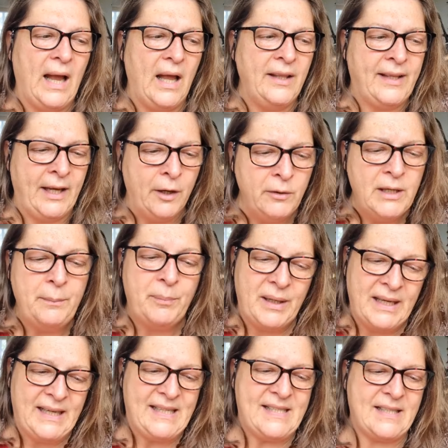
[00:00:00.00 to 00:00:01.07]
the only
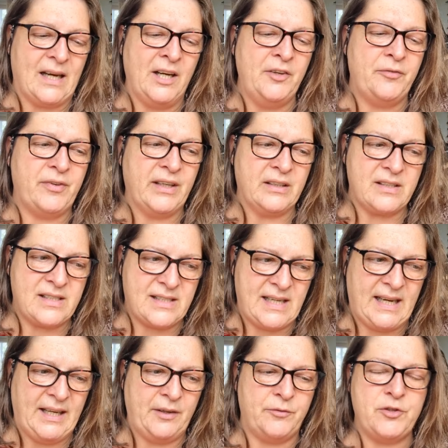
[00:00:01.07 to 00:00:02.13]
place I felt
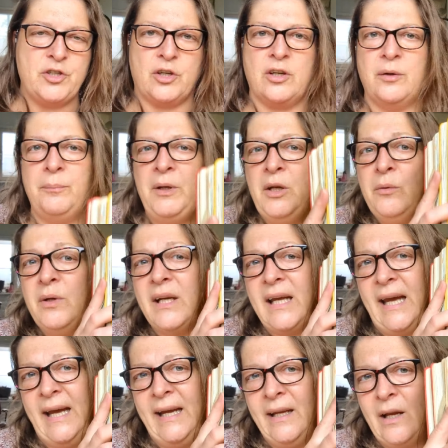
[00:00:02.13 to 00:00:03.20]
safe to
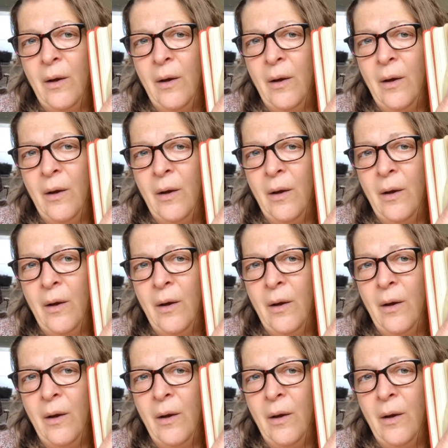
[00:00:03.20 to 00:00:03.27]
communicate